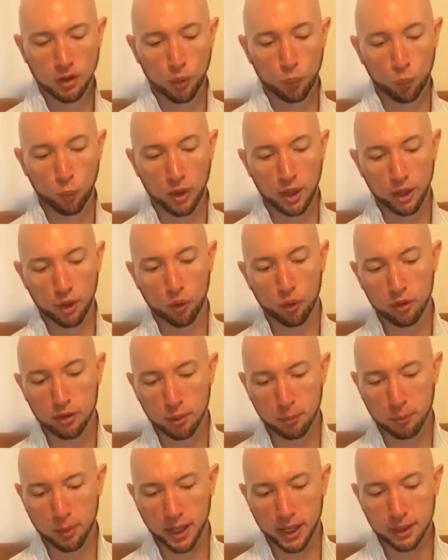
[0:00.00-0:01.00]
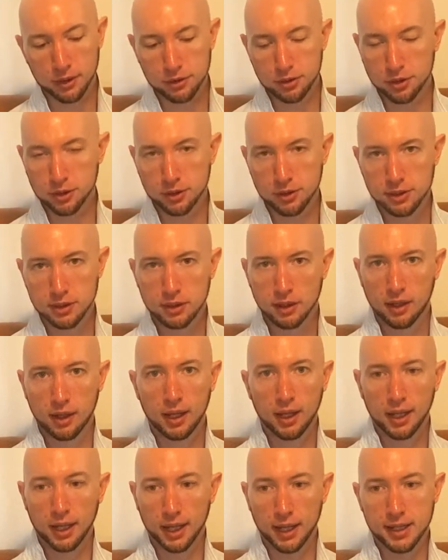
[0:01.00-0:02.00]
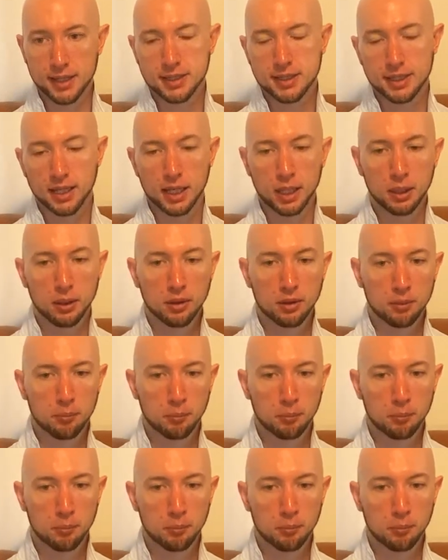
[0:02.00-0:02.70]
Where other managers, let's say